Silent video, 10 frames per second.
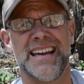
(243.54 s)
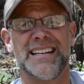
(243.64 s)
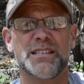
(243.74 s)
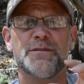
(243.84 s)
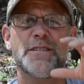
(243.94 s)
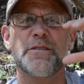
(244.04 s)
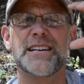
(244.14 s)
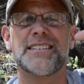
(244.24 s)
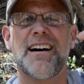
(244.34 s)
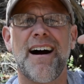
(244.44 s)
it's the
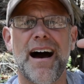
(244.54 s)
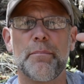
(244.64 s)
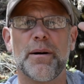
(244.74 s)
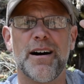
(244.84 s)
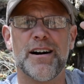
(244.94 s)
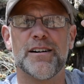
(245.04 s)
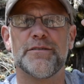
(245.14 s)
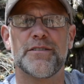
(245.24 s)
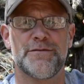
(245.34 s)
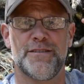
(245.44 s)
very top
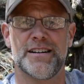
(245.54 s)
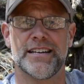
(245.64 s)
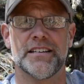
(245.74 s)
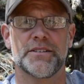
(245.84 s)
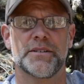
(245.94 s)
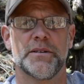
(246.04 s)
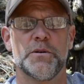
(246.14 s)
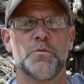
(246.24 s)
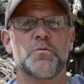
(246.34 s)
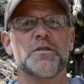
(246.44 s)
of the fungus.
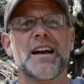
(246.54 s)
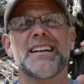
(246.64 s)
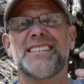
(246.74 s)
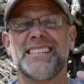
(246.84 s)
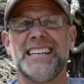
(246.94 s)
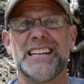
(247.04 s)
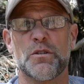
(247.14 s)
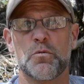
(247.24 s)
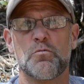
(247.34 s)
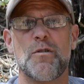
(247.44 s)
We're not
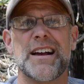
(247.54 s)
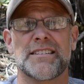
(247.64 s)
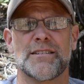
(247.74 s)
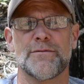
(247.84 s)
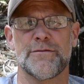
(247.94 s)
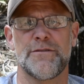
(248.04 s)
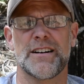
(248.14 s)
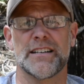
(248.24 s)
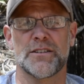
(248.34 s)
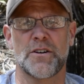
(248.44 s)
seeing the rest of the
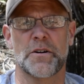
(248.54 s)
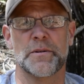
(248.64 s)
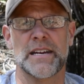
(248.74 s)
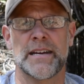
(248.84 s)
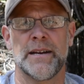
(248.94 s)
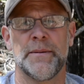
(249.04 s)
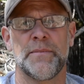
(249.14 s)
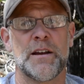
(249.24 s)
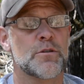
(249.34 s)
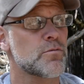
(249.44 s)
fungus, are we?
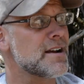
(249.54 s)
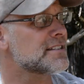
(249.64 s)
The